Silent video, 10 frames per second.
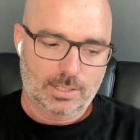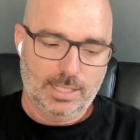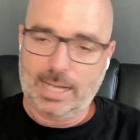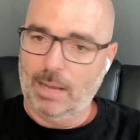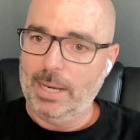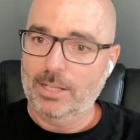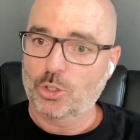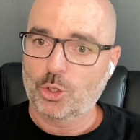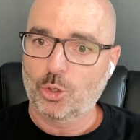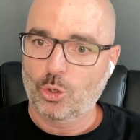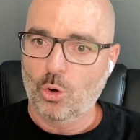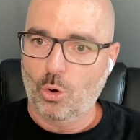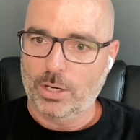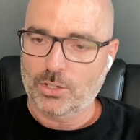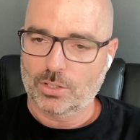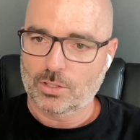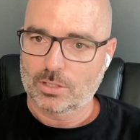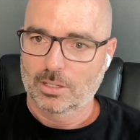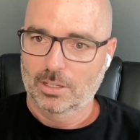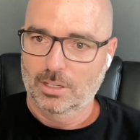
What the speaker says: it's come down to two core questions.